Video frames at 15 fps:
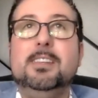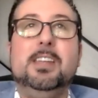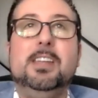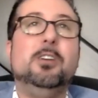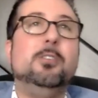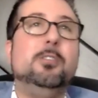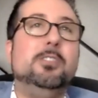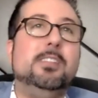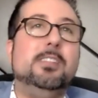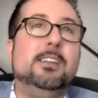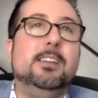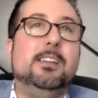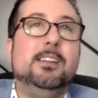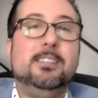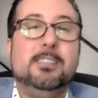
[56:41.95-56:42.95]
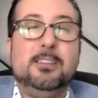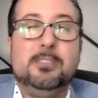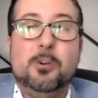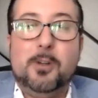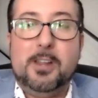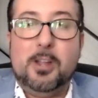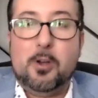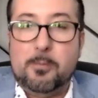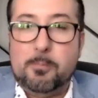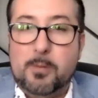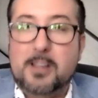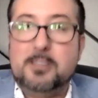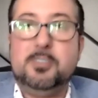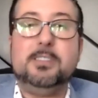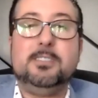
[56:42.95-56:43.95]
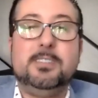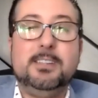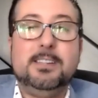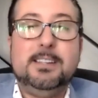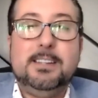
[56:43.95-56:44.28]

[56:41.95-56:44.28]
the Toyota budget.